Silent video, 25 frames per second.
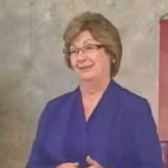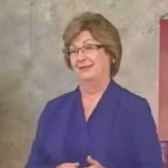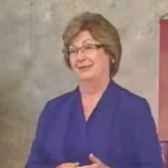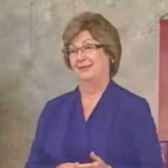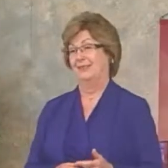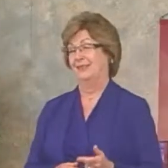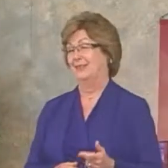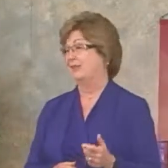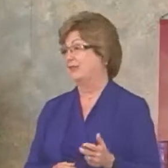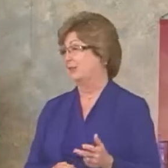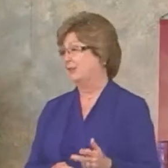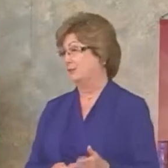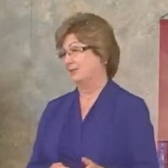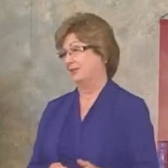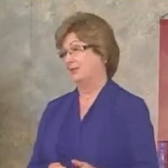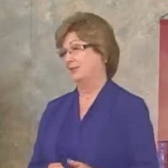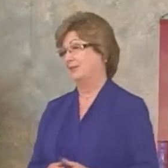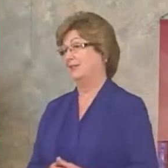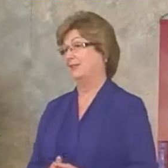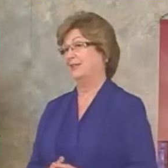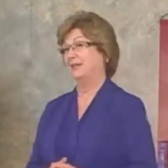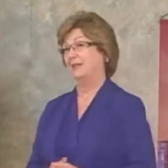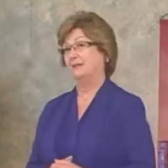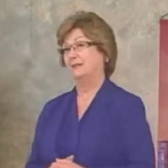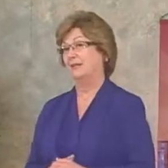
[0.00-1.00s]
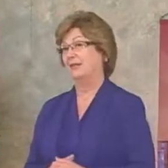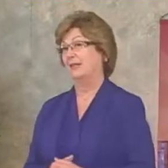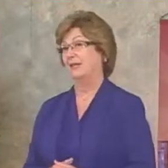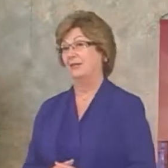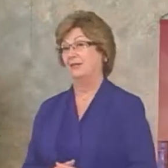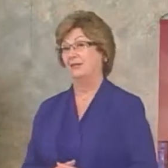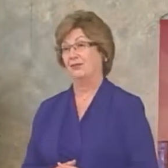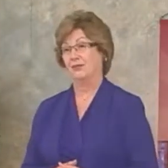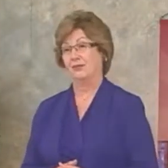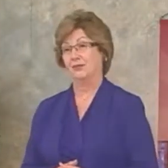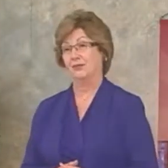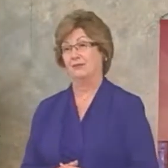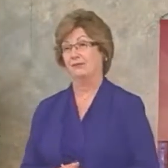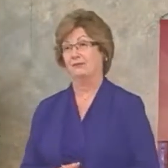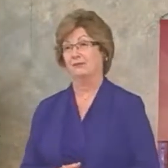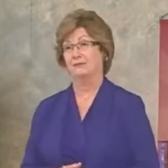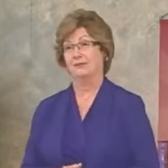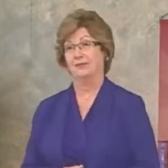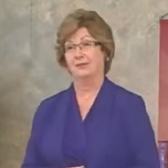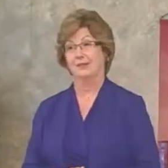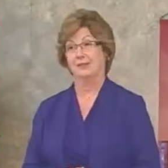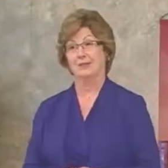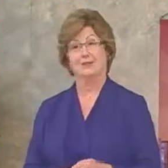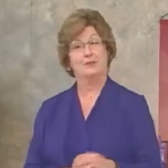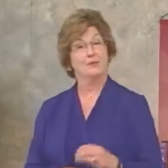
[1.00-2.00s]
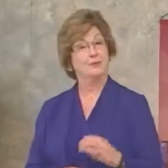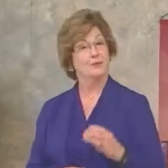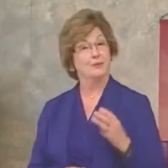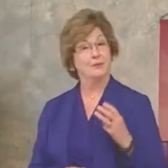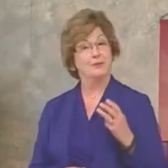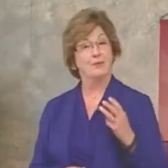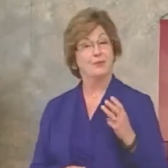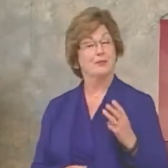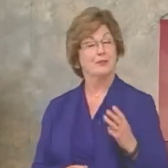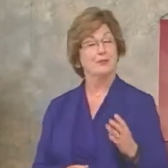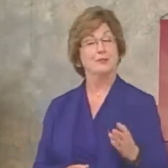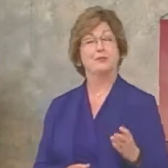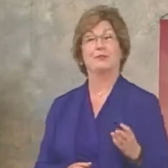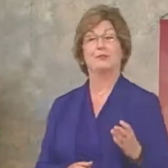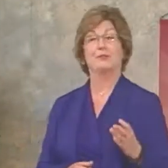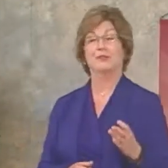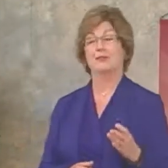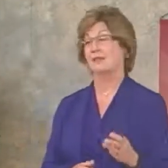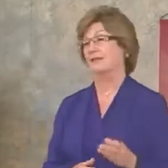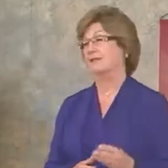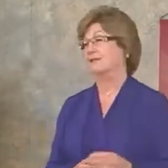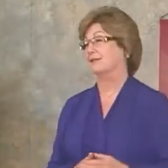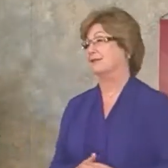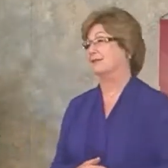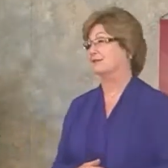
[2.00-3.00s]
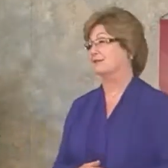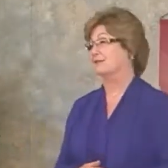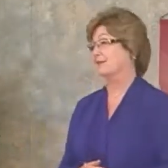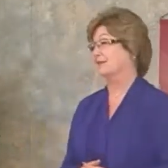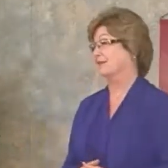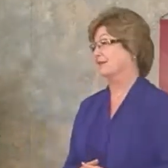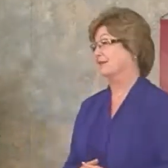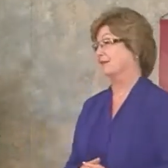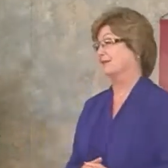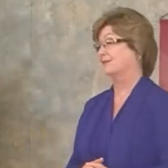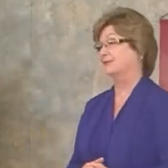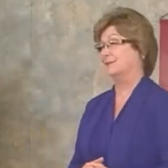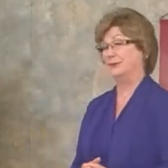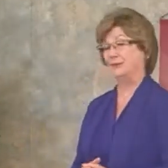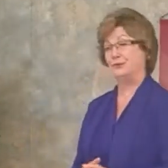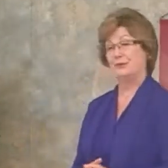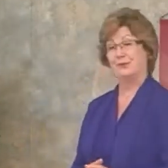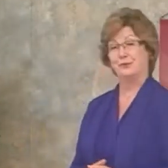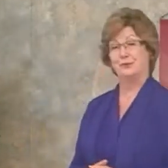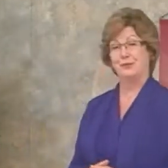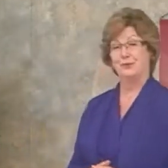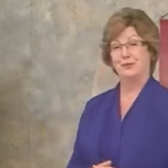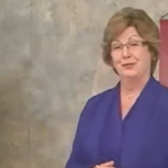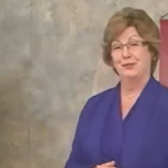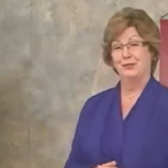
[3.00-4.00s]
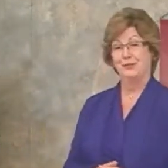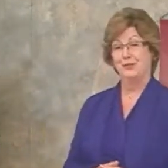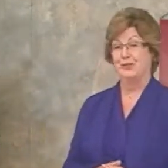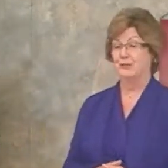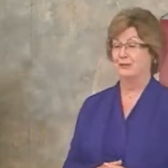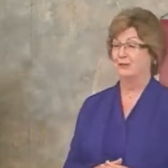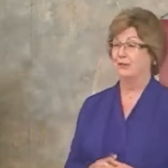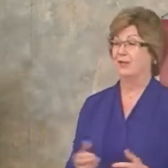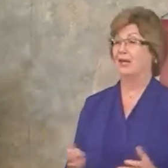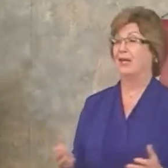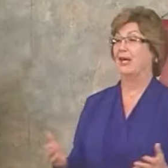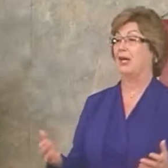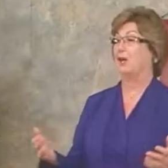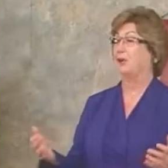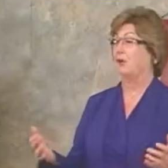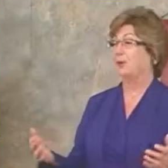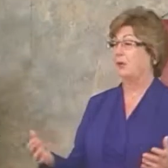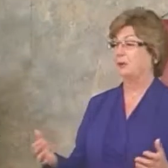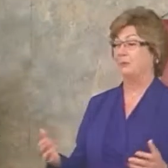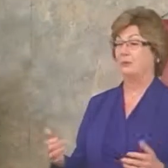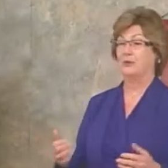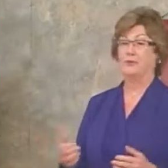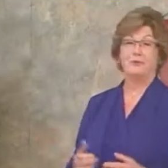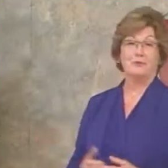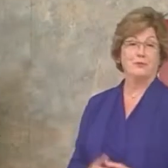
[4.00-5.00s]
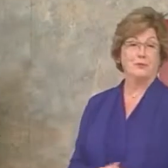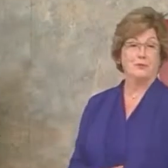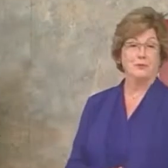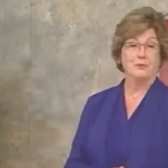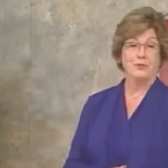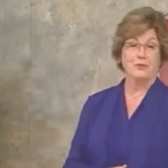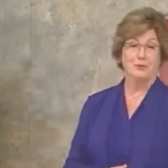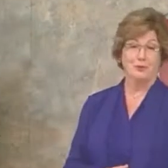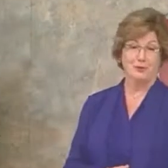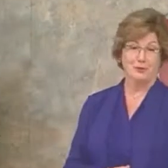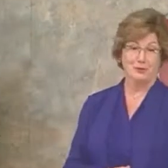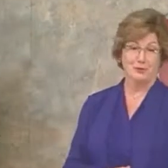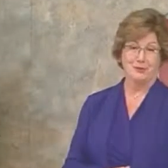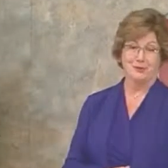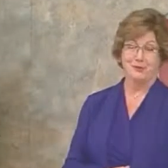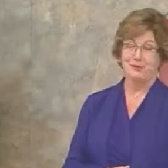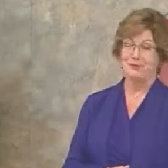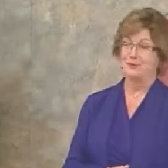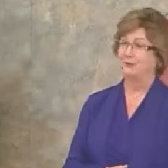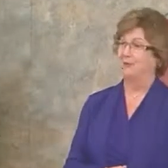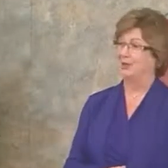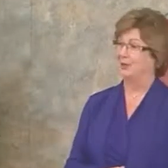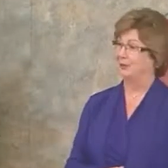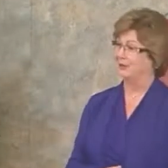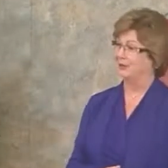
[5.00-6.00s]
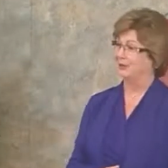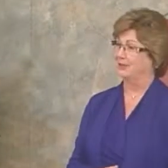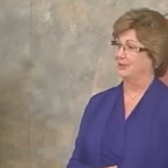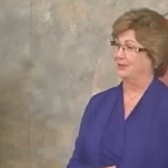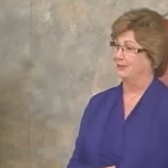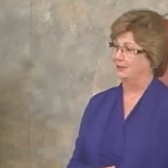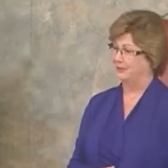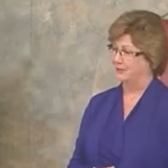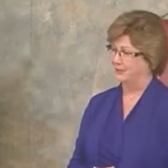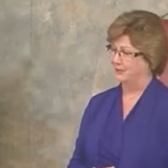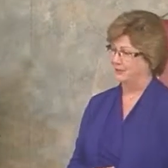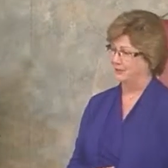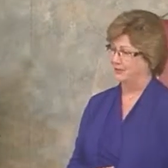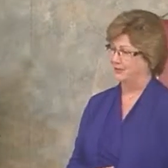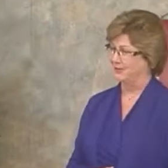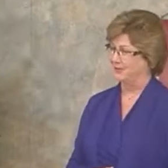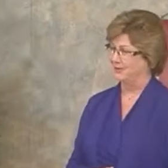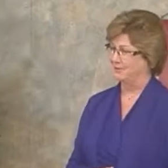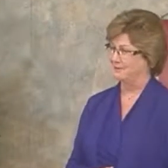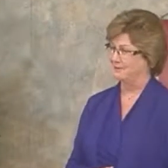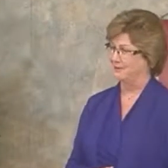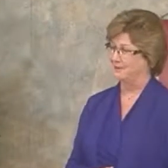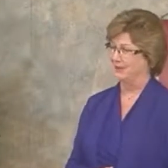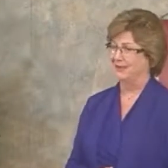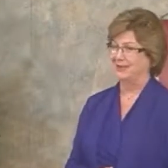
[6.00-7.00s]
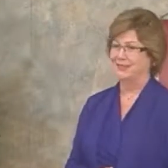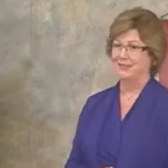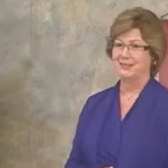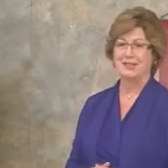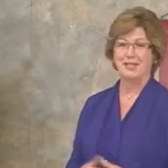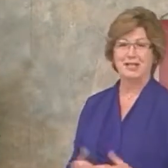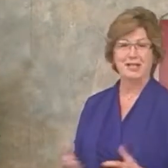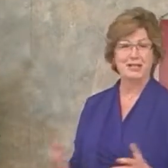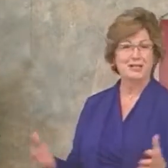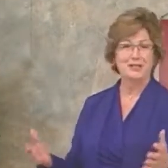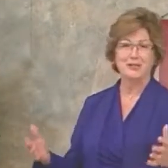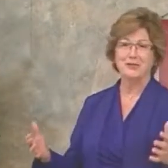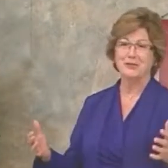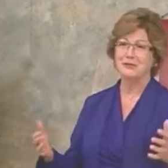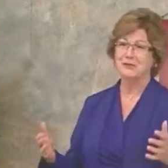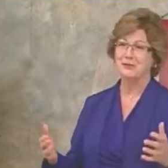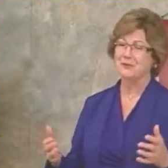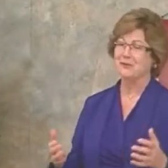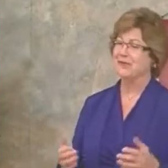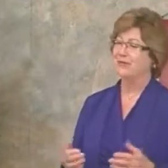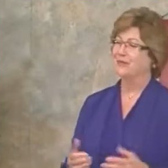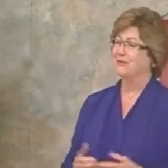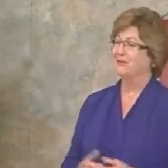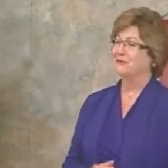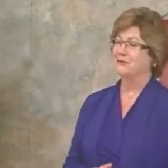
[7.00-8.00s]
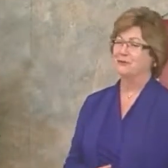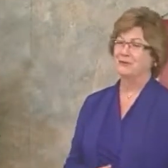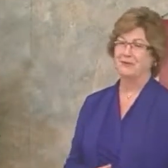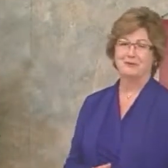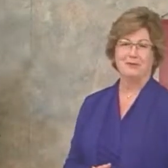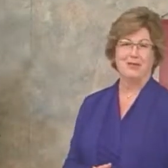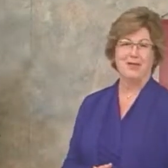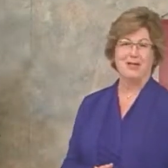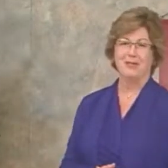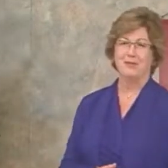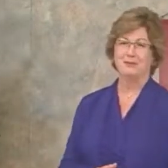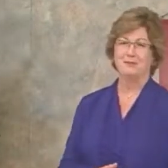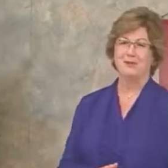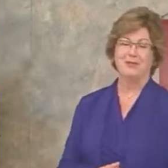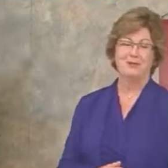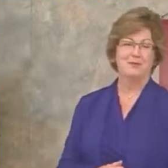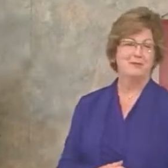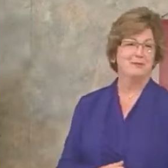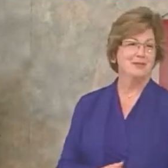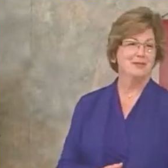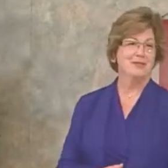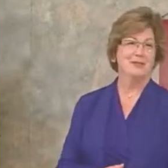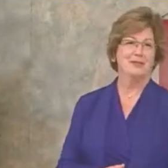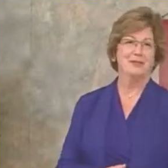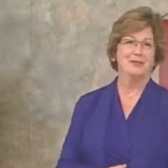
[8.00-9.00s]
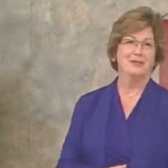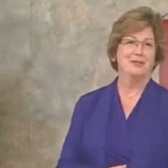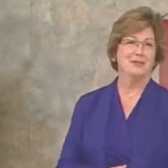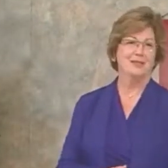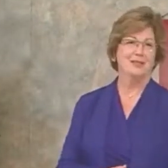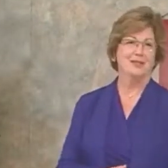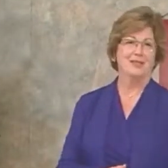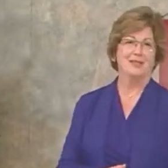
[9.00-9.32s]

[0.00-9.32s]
and the ability to manage conflict. Those were the three lessons that I've learned over now almost 40 years of public service. And I thank you for inviting me to be here,